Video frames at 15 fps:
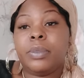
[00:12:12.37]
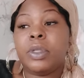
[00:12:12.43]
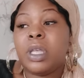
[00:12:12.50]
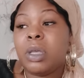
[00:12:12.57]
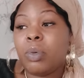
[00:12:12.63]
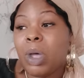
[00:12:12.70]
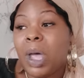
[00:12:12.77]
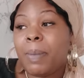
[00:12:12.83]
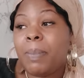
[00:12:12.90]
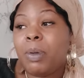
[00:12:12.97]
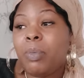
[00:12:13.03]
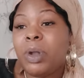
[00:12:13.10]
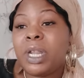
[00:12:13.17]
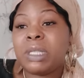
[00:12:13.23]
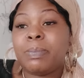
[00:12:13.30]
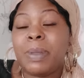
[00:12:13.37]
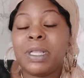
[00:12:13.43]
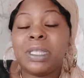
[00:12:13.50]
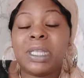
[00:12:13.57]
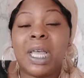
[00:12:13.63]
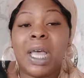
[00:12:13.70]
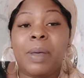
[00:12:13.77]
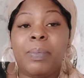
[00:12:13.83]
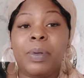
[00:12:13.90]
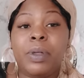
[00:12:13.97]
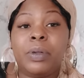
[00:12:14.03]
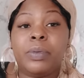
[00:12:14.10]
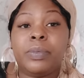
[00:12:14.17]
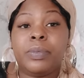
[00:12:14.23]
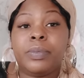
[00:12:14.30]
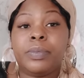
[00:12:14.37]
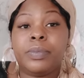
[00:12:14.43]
It will happen when it's meant to happen.